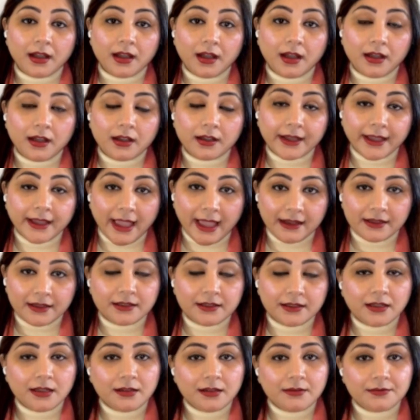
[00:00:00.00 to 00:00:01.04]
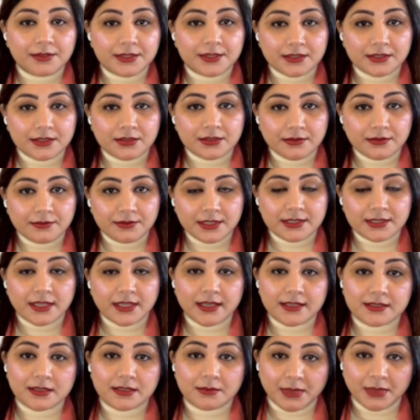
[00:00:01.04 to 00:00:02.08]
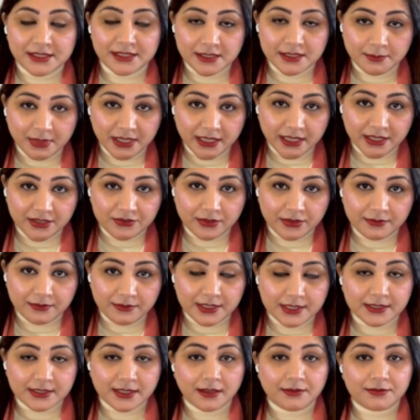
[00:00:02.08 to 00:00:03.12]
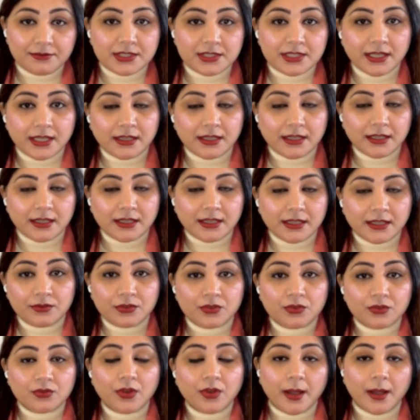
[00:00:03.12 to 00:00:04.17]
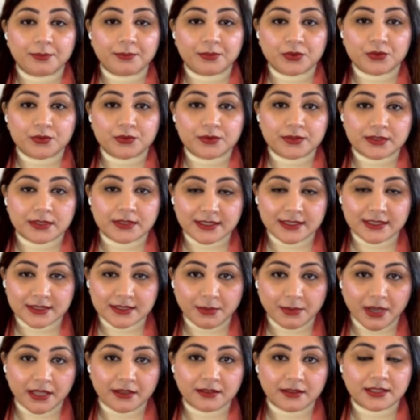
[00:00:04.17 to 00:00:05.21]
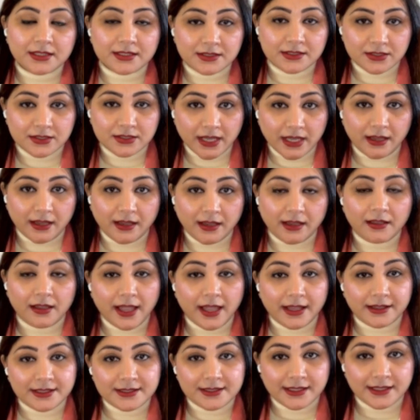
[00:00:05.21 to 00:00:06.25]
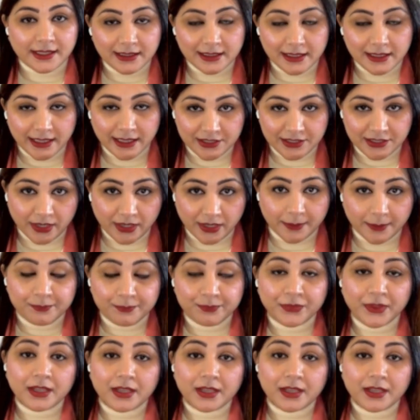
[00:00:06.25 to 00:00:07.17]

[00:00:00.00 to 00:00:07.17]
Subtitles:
A Canada visitor visa is a multiple entry visa which can give you up to 6 months stay at a single entry.